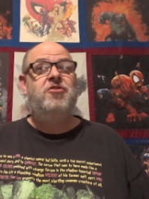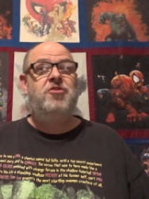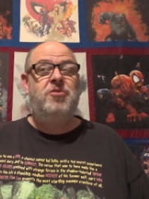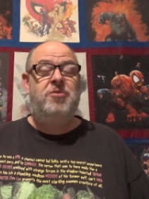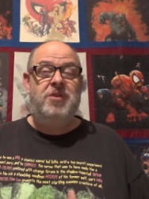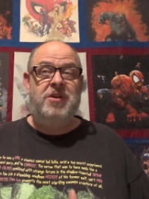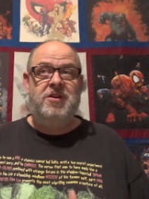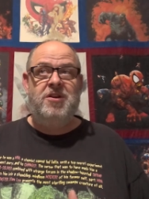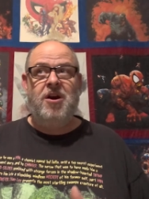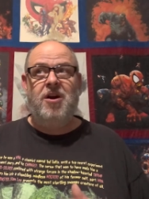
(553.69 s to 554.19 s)

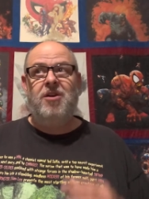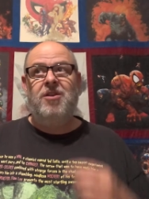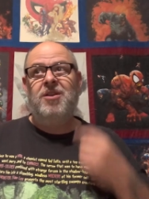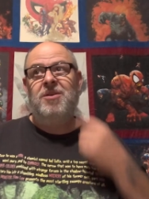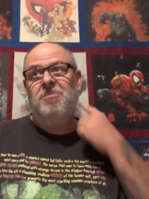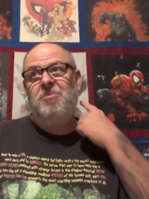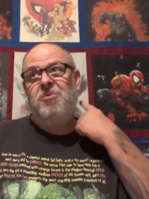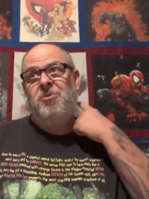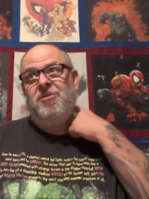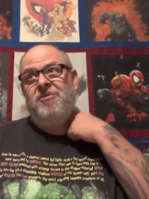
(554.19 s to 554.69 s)
Judy
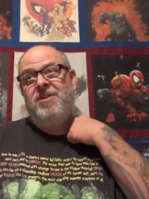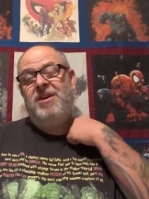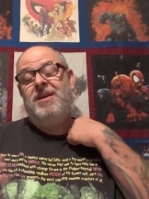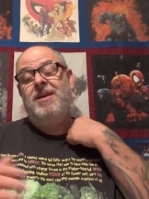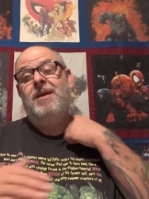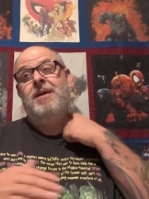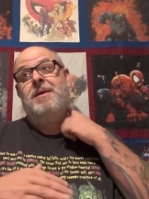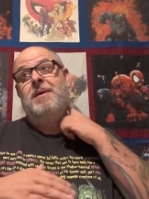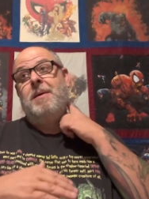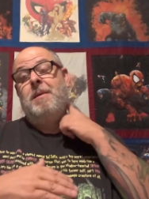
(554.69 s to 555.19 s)
Garland movie
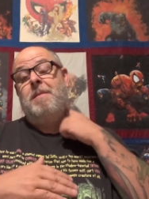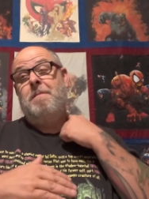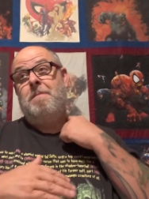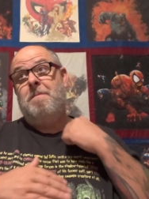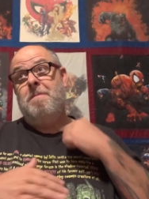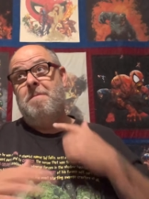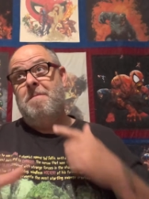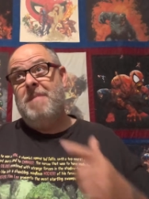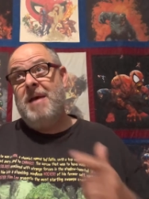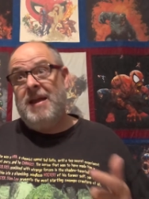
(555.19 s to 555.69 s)

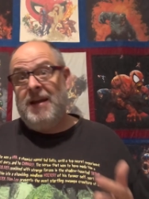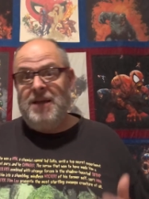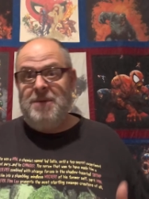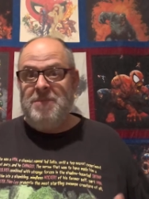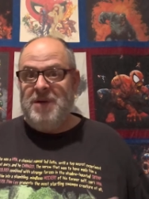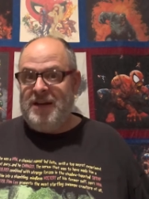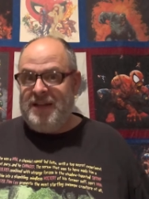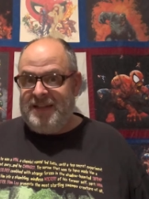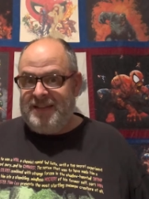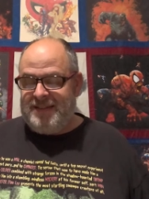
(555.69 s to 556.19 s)
many,
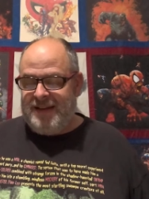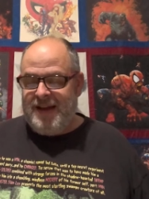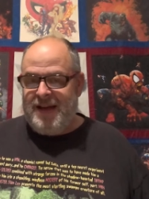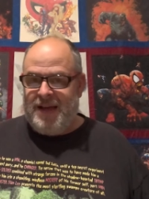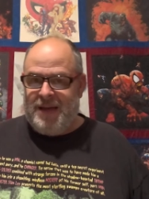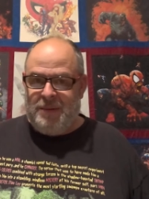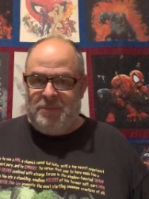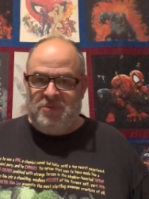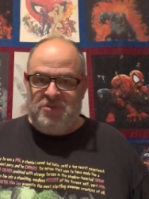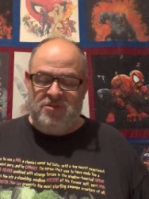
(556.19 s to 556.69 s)
many
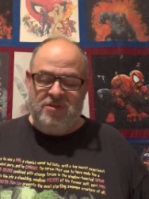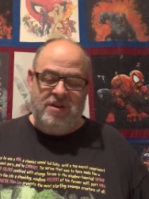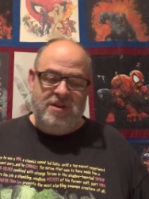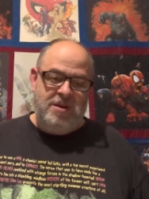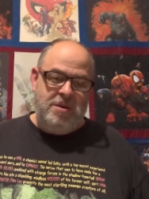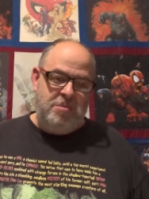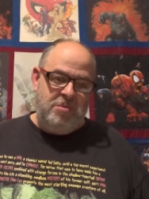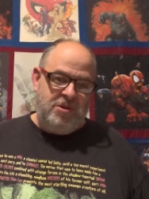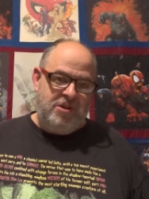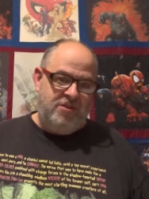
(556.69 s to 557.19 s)
times
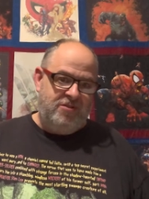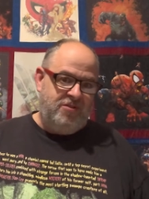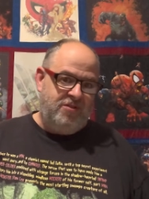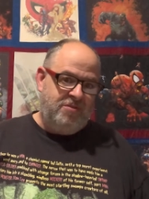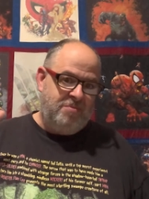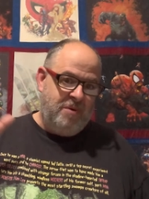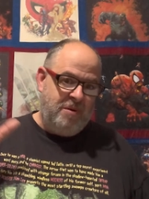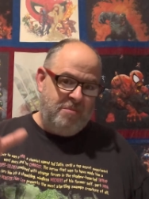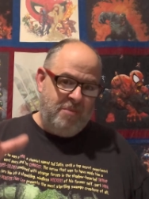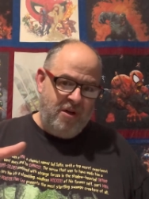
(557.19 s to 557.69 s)
because it's
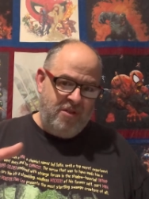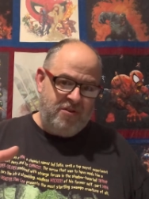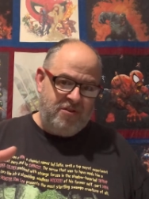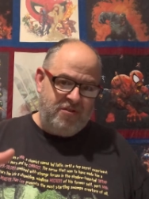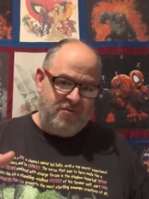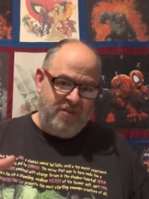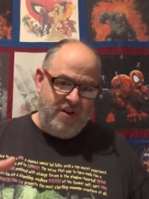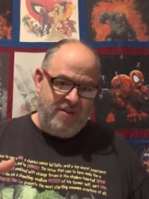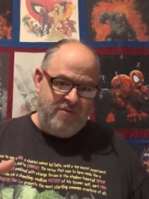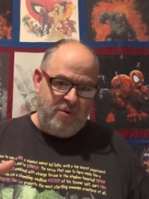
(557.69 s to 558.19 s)
my mother's
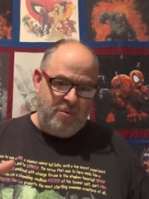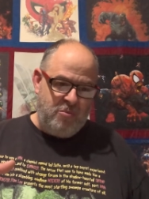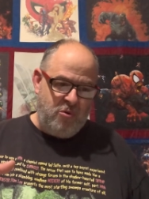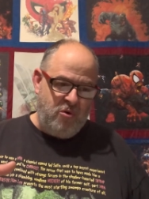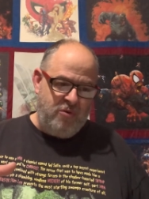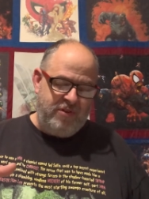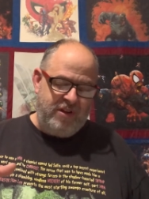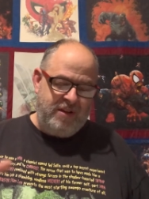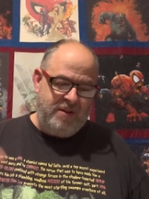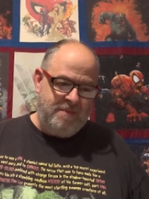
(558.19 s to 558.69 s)
favorite
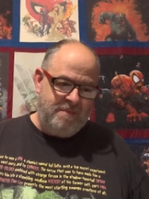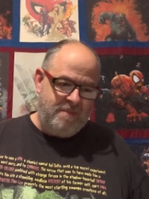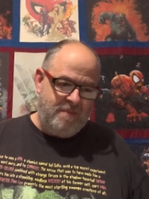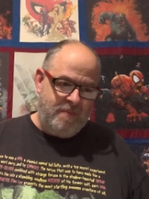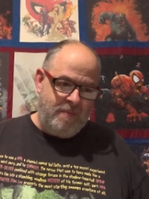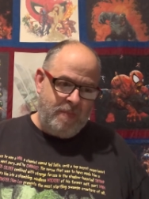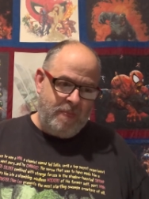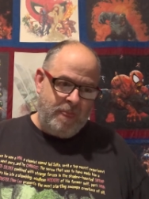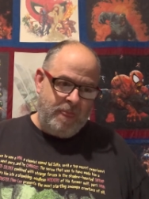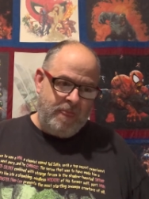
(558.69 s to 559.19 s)
movie,
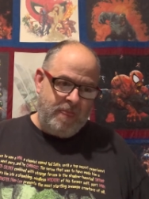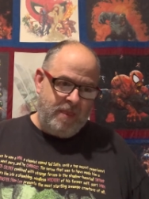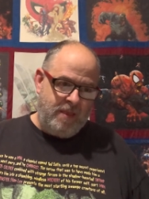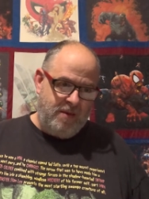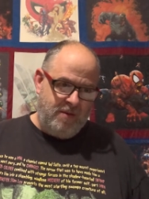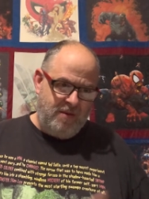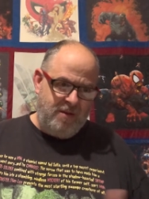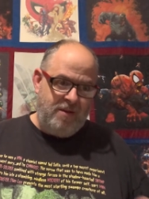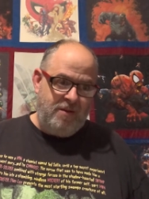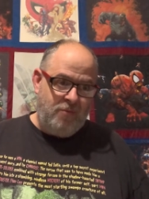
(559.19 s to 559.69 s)

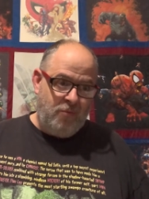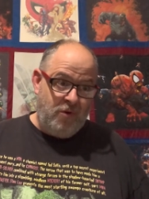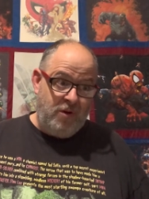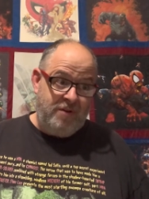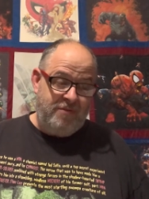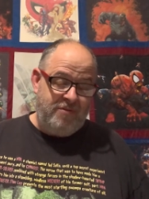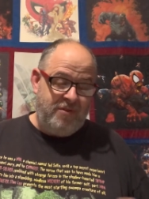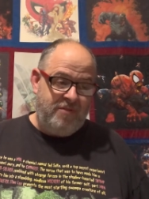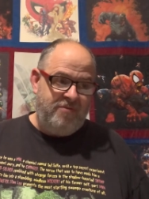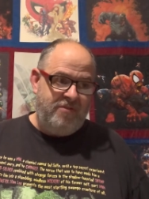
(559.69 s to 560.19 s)
one
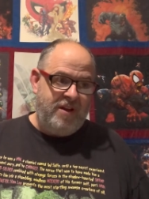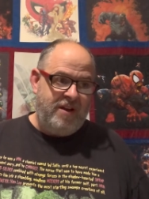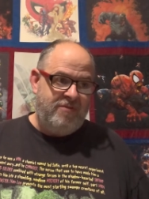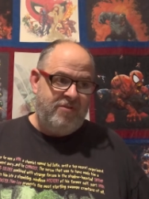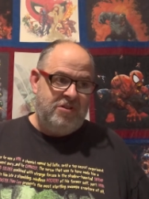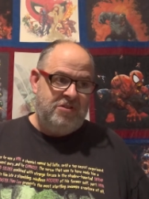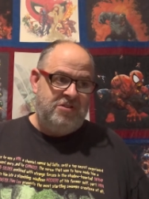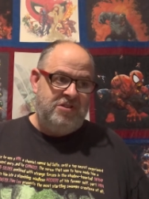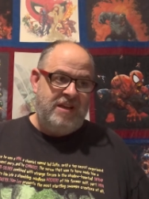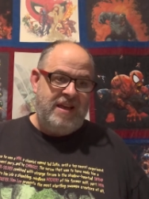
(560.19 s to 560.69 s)
of her
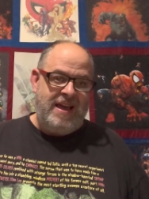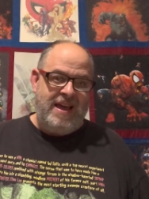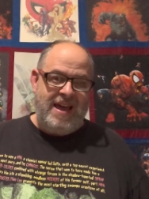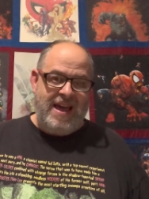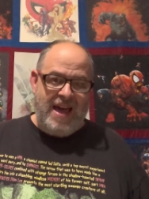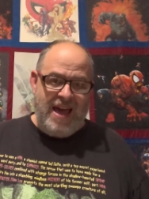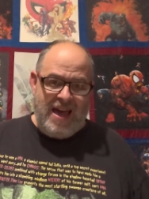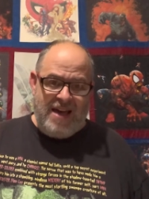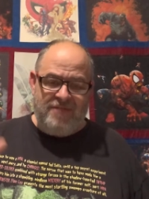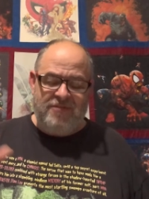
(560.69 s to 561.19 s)
favorites.
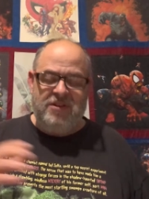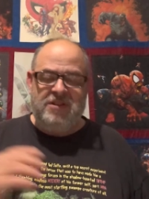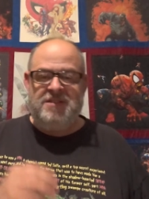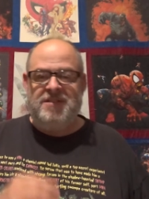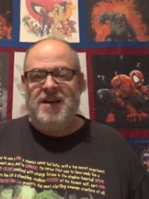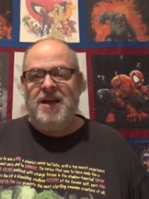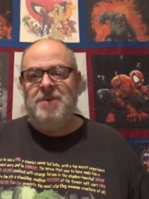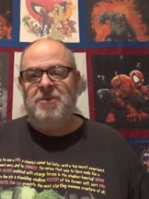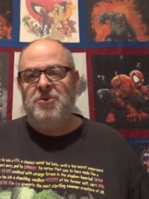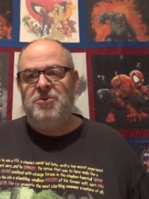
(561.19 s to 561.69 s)
Every
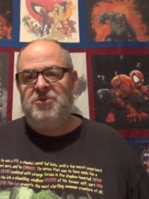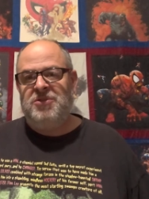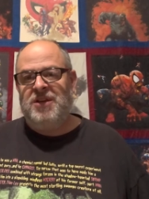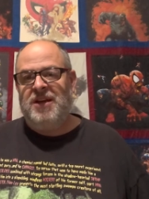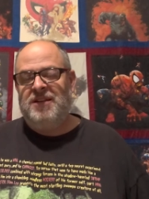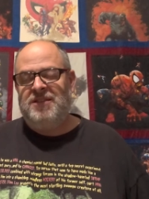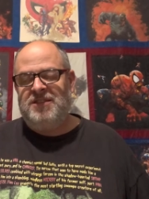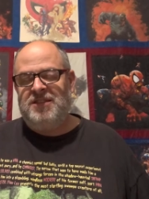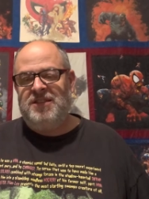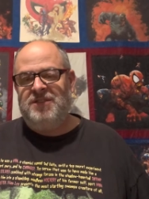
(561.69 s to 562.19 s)
time it was
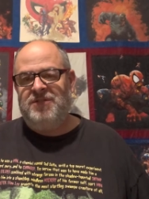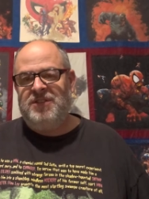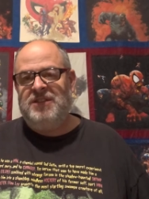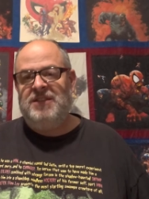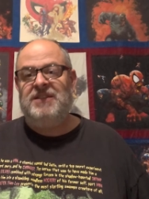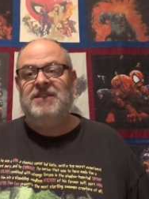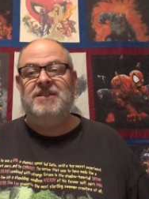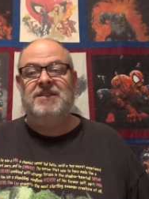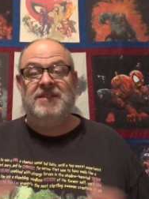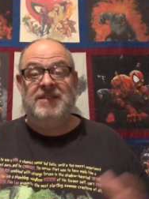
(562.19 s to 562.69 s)
on
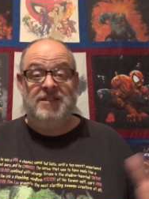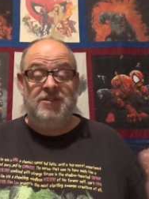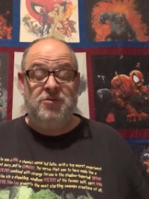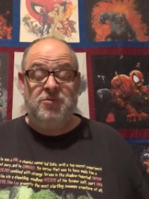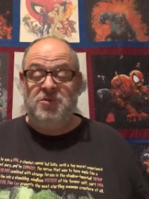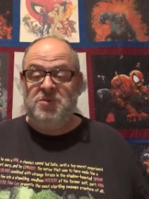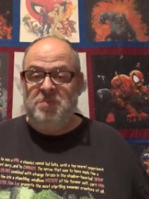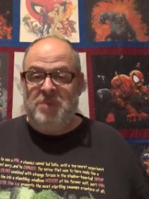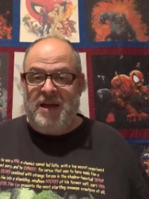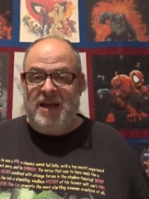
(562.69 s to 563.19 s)
TV, and this
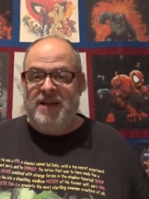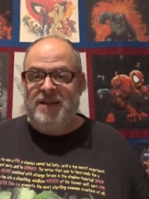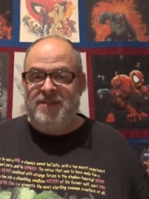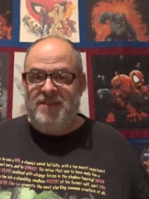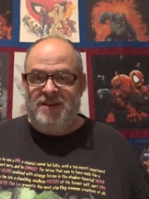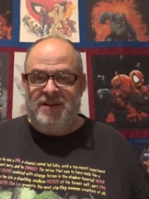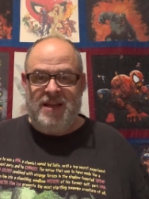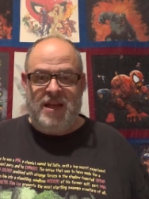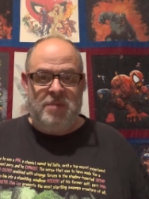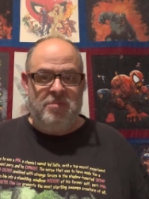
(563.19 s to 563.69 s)
was back in
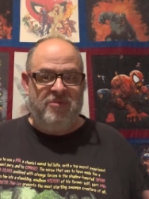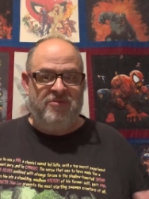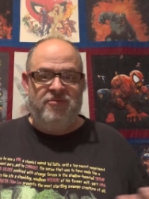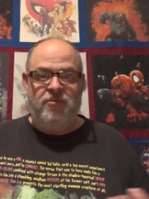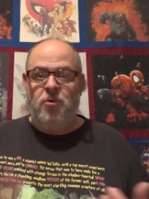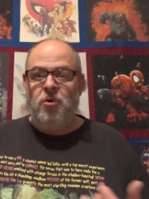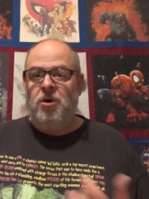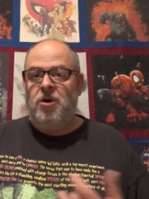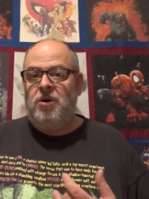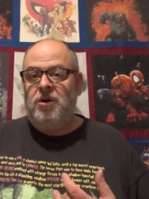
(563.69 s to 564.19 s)
the day
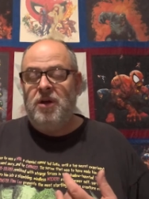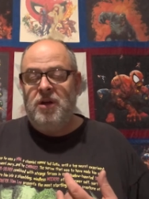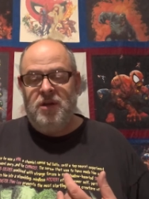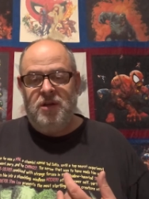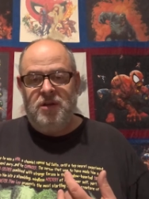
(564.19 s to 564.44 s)
before